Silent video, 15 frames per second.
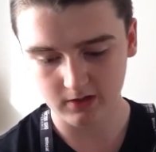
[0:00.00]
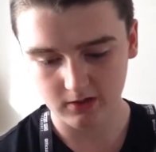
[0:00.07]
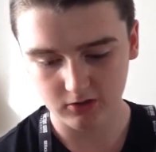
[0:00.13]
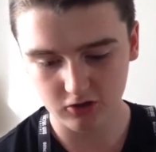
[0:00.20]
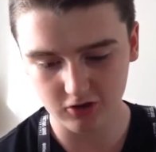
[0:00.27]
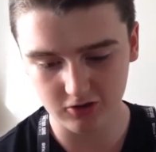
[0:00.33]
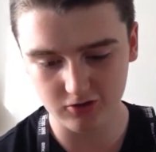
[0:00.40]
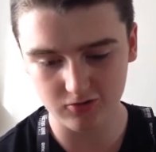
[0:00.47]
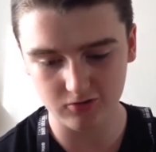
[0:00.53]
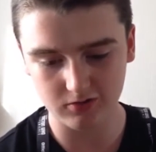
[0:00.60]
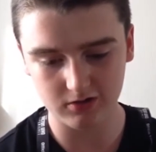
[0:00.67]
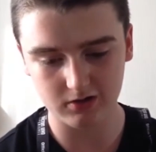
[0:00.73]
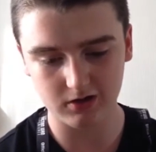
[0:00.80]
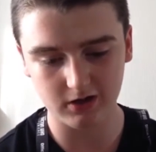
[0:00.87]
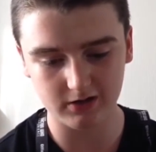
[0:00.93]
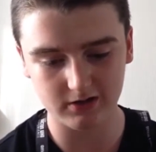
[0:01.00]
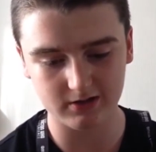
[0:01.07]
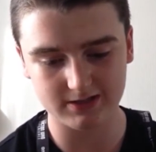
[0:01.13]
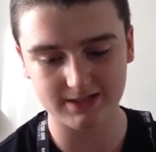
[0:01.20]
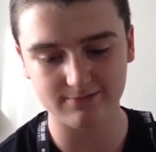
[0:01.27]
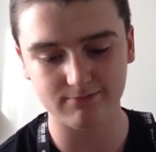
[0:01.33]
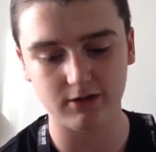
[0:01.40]
2 other
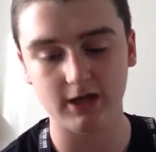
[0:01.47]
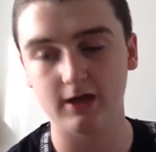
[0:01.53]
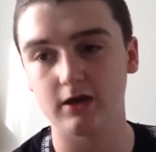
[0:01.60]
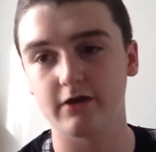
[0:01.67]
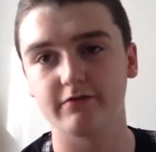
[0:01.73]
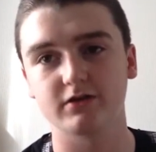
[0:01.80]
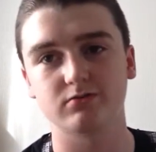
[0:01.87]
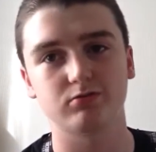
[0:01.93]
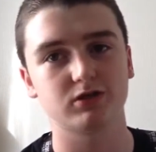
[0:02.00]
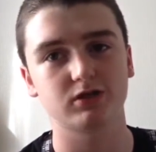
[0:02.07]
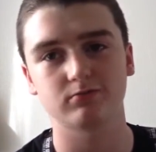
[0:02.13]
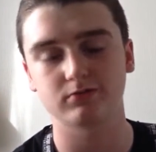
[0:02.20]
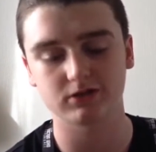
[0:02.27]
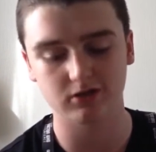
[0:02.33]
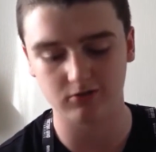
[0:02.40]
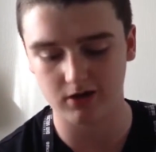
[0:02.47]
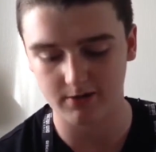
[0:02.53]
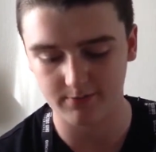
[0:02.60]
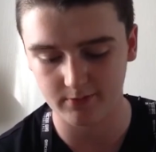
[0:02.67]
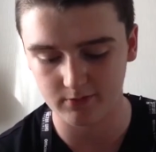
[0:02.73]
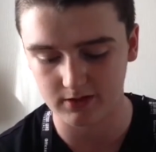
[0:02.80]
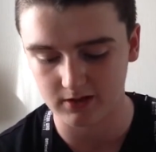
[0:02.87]
tin plate covers, which I'm so happy with.